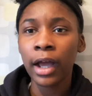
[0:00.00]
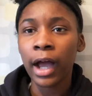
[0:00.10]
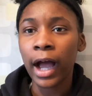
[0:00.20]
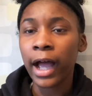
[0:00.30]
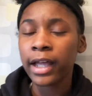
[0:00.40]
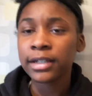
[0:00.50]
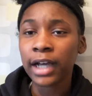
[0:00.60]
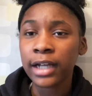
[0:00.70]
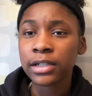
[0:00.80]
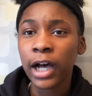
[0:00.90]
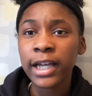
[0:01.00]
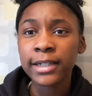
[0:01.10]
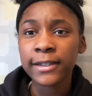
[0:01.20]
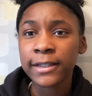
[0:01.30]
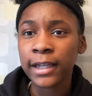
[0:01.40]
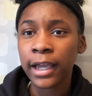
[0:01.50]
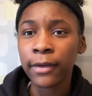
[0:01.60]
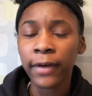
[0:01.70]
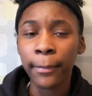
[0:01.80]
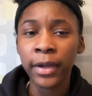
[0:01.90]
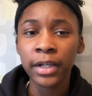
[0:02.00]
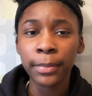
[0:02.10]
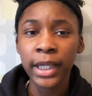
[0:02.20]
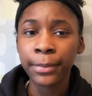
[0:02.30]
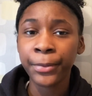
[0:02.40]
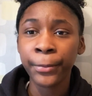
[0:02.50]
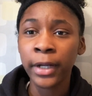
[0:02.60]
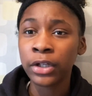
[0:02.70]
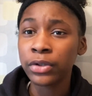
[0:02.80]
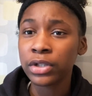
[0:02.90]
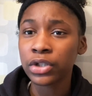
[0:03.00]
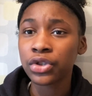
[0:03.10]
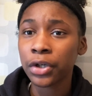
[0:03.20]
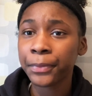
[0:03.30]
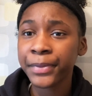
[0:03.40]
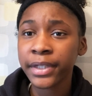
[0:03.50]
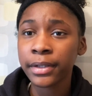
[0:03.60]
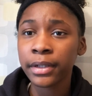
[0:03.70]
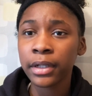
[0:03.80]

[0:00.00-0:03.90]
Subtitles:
And I started to see that many people were losing jobs.